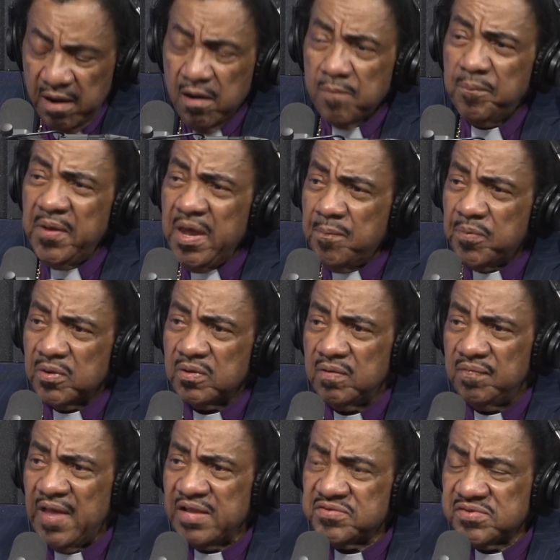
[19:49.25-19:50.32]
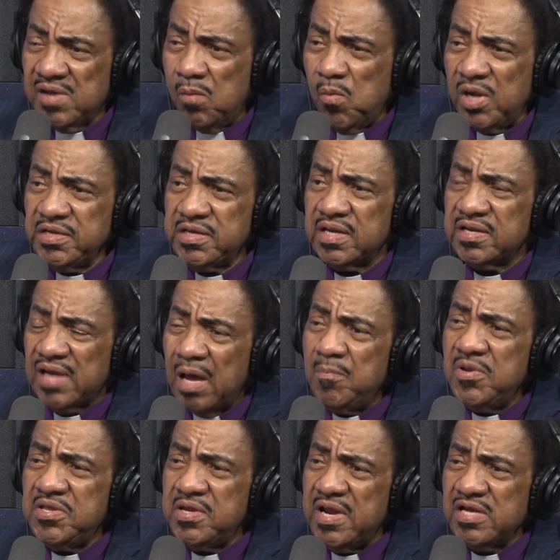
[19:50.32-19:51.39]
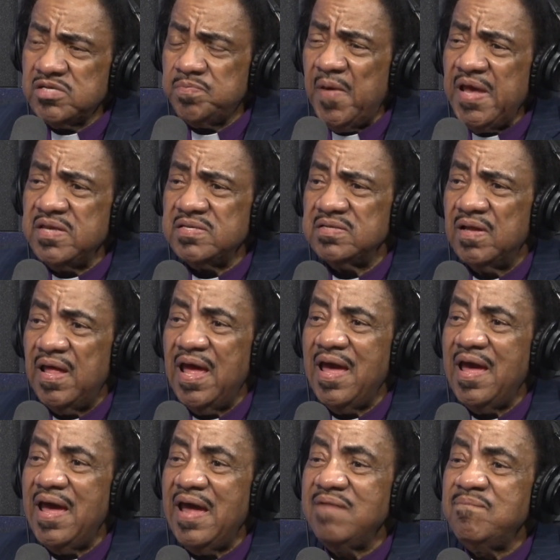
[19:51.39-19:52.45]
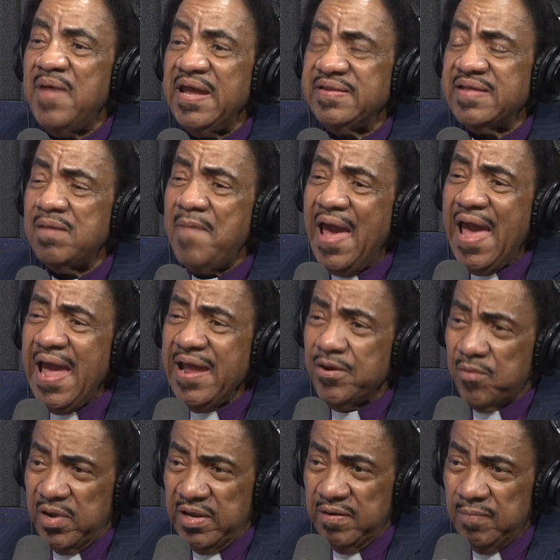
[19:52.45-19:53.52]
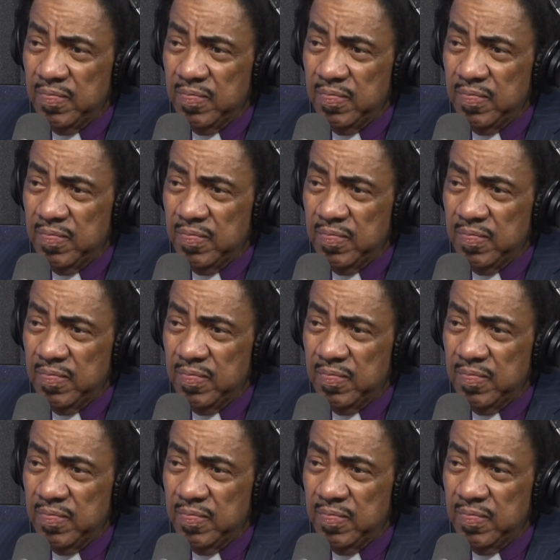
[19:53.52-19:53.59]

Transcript: are people that someone could come into their space and make them angry.